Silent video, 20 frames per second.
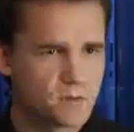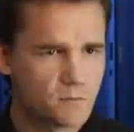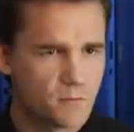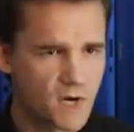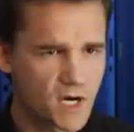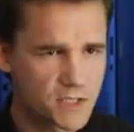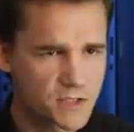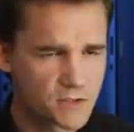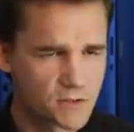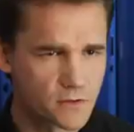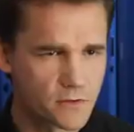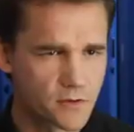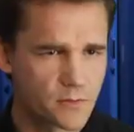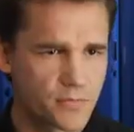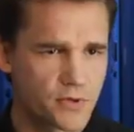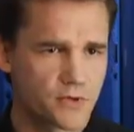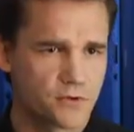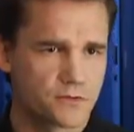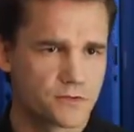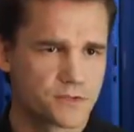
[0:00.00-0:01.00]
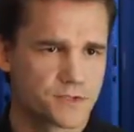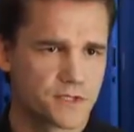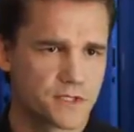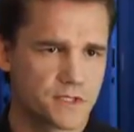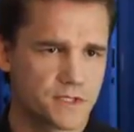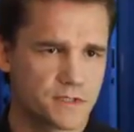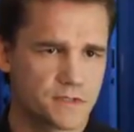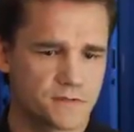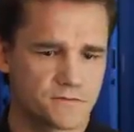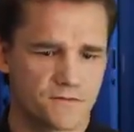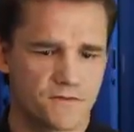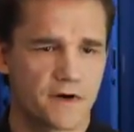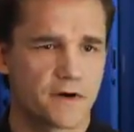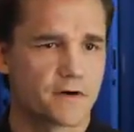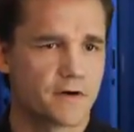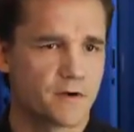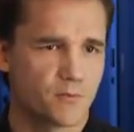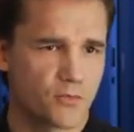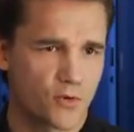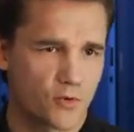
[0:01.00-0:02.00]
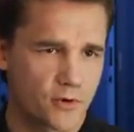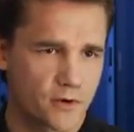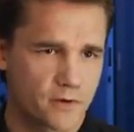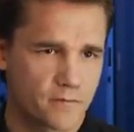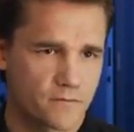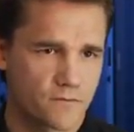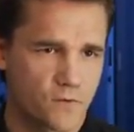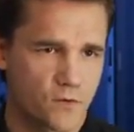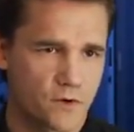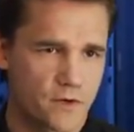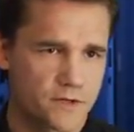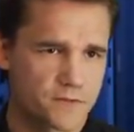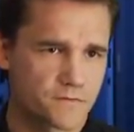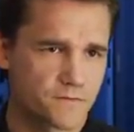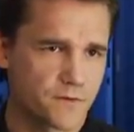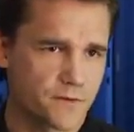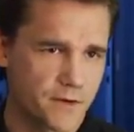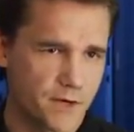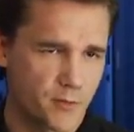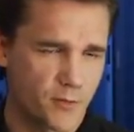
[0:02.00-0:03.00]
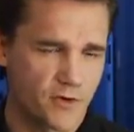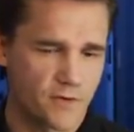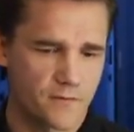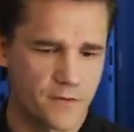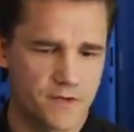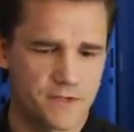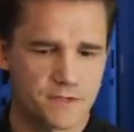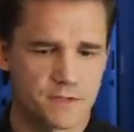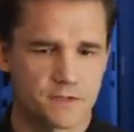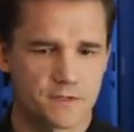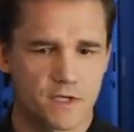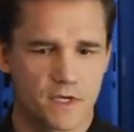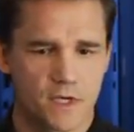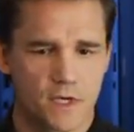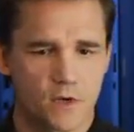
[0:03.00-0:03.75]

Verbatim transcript: modular approach is very important for us for a number of reasons.